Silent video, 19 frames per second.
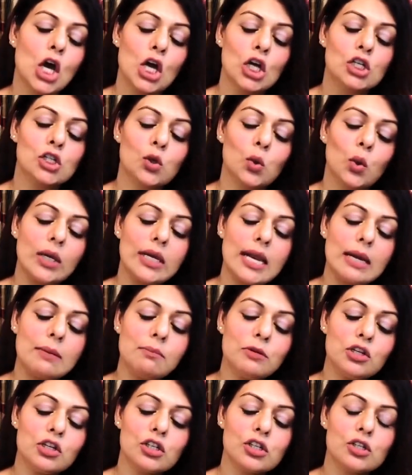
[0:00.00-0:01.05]
So let me
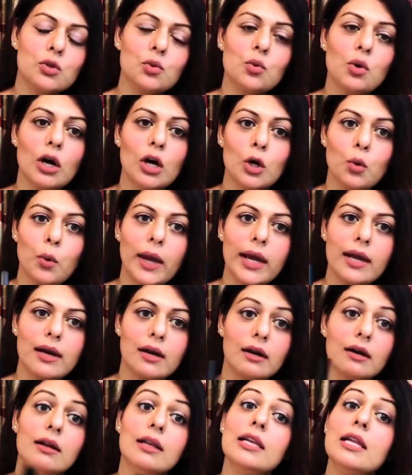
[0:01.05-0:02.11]
just do a quick
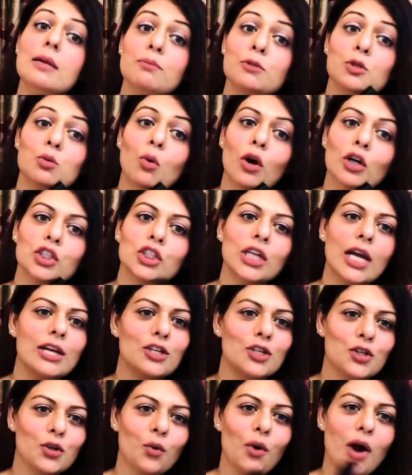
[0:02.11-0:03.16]
lip swatch and
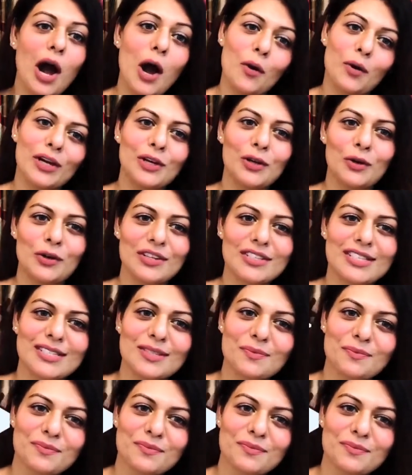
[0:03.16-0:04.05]
show how it looks.